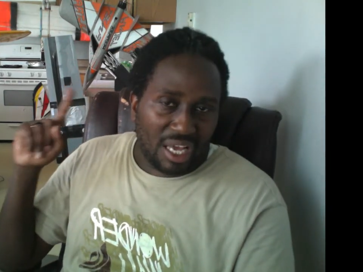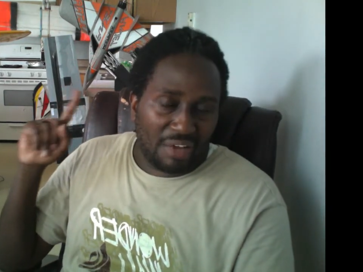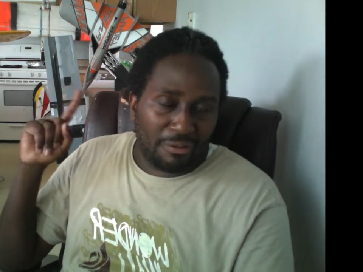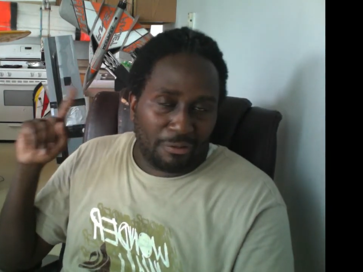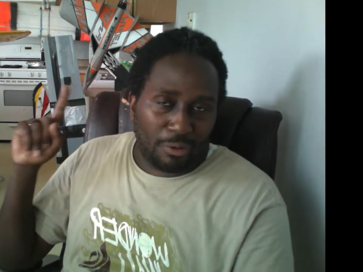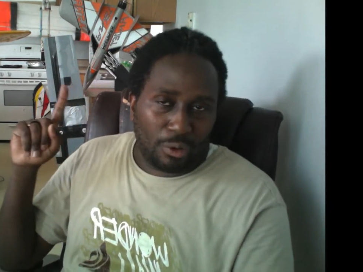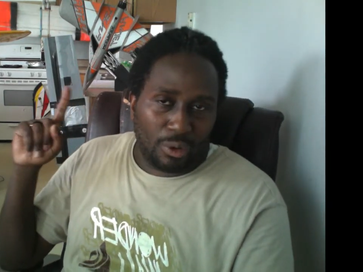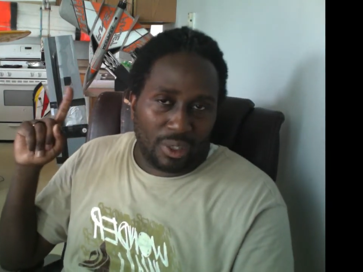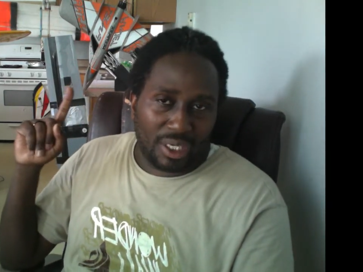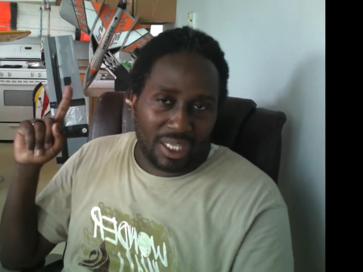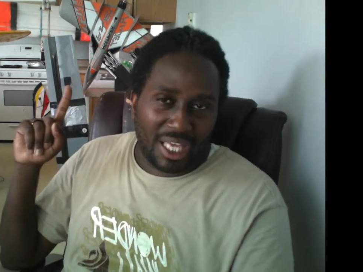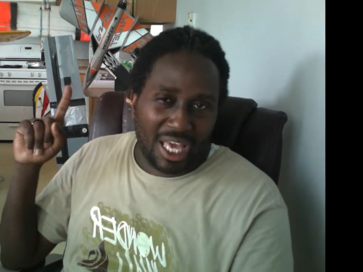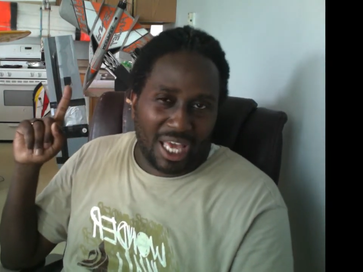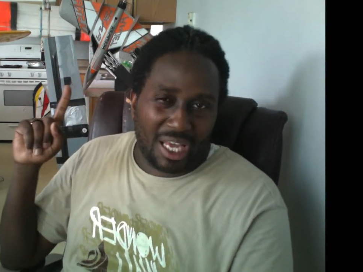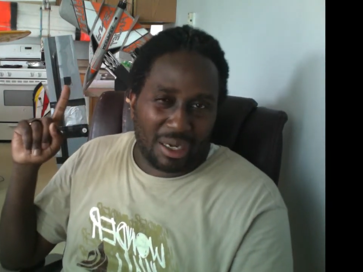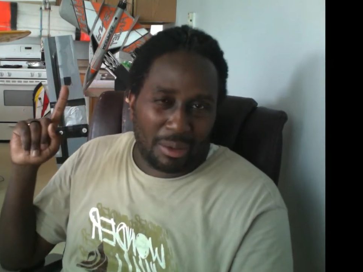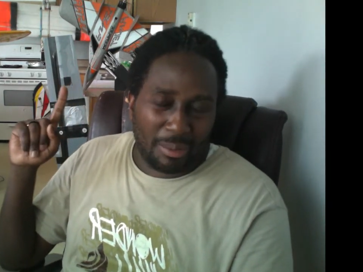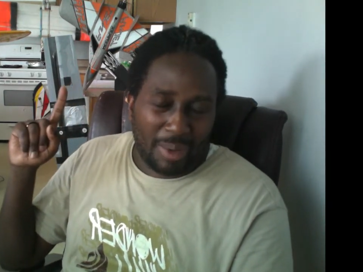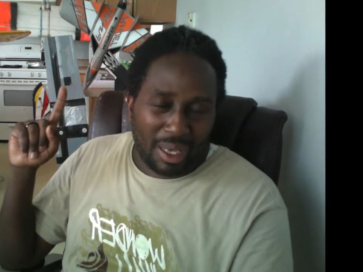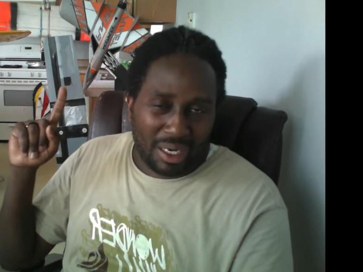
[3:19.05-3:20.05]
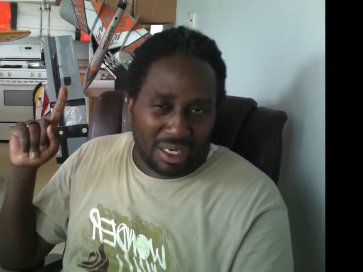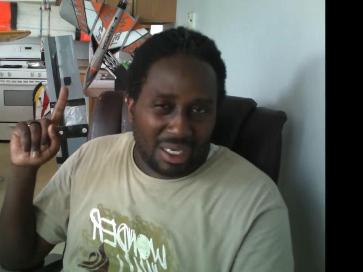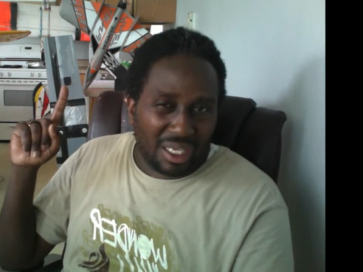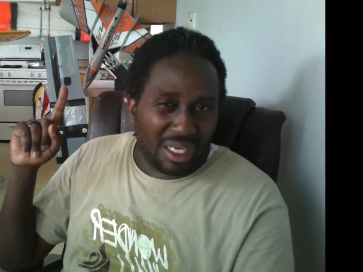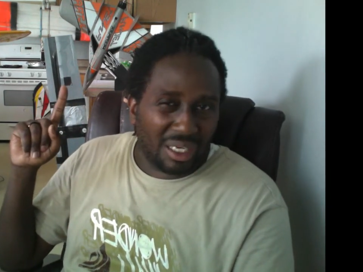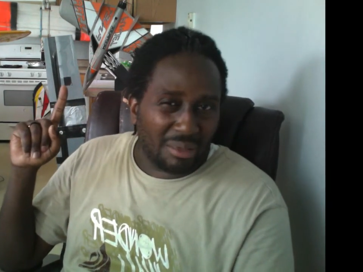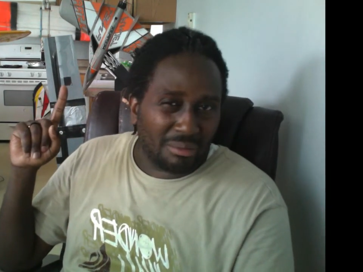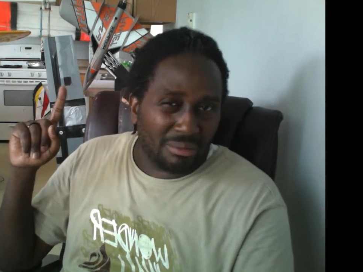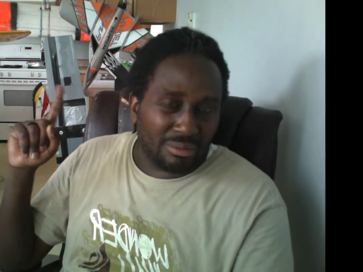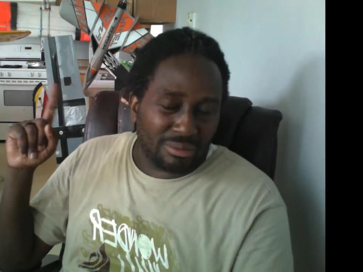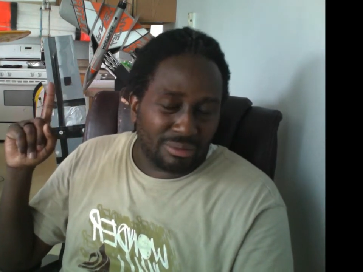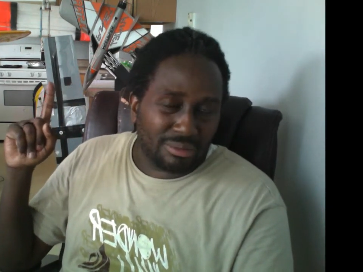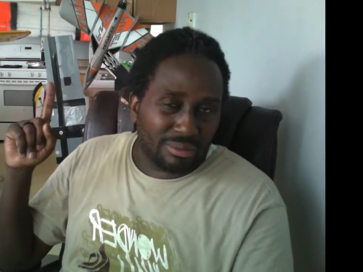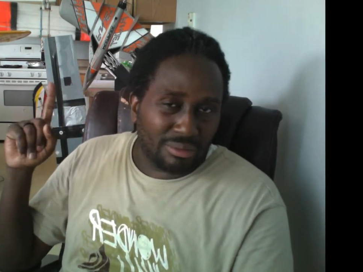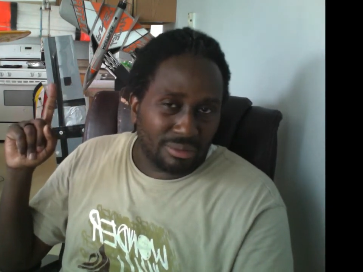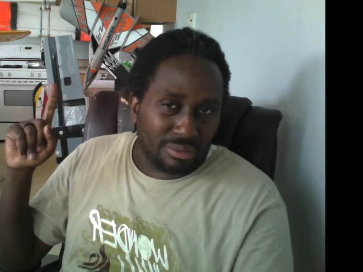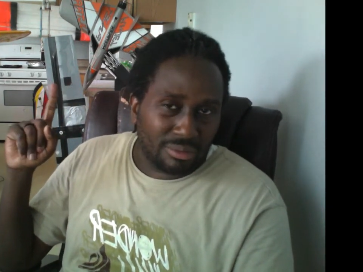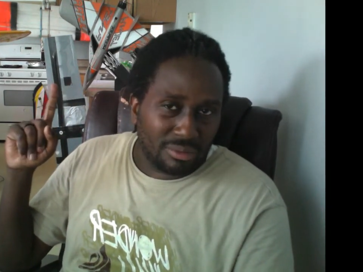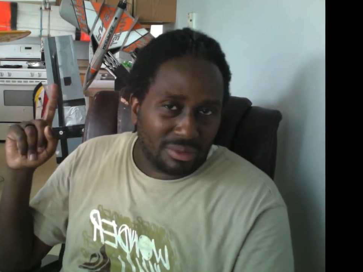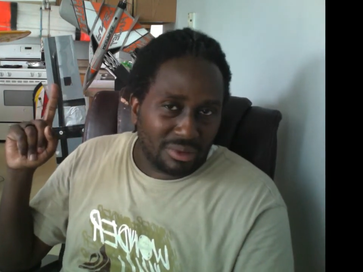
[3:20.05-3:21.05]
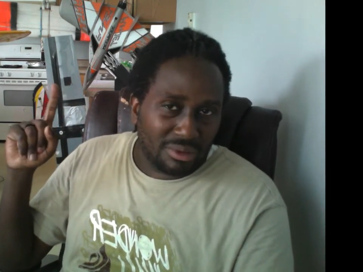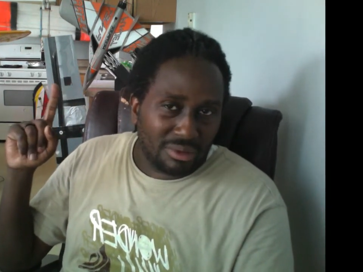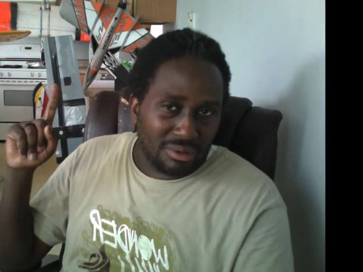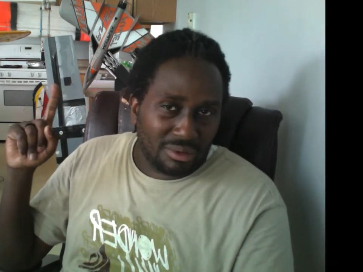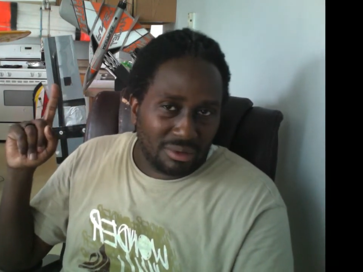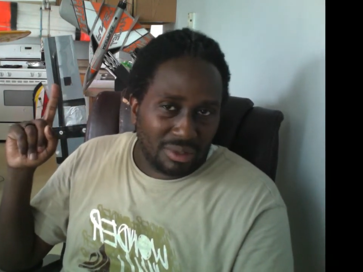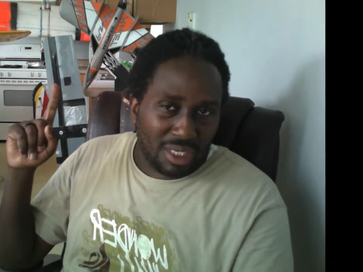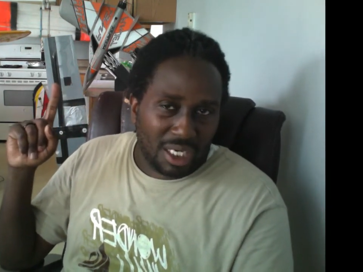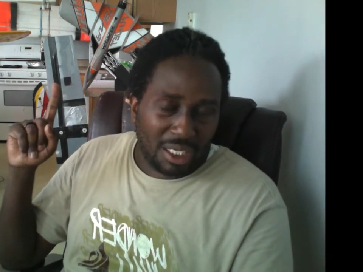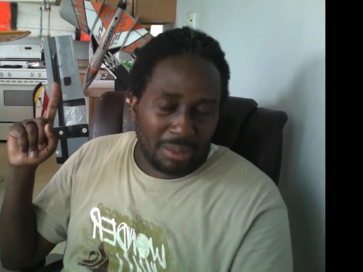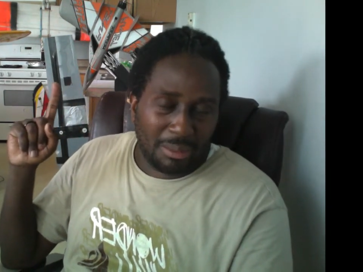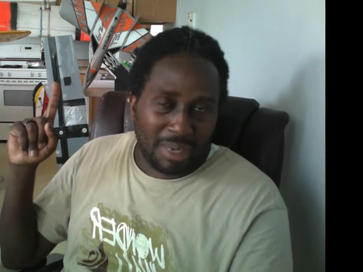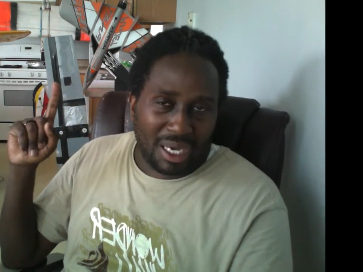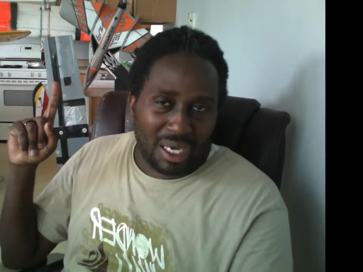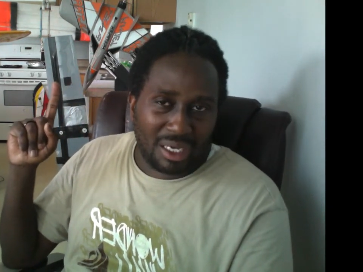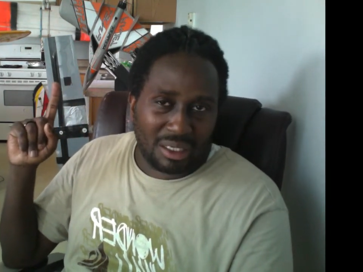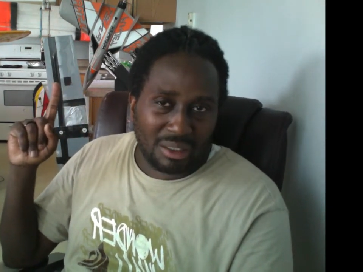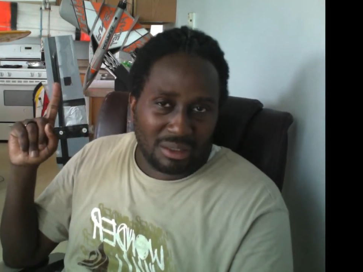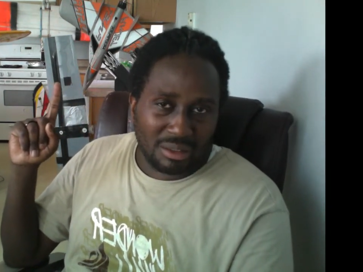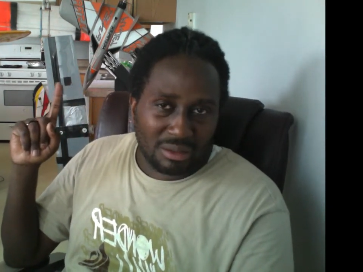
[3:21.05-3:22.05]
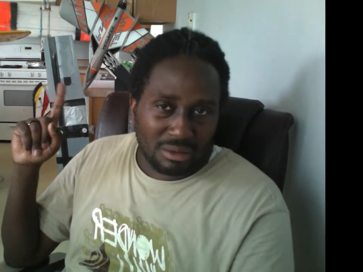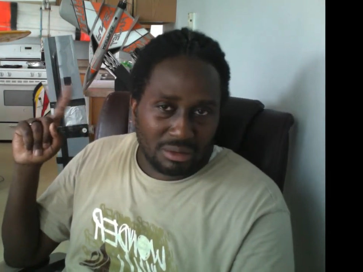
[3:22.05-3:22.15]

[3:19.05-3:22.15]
I flew it and got it about 100, 100 miles,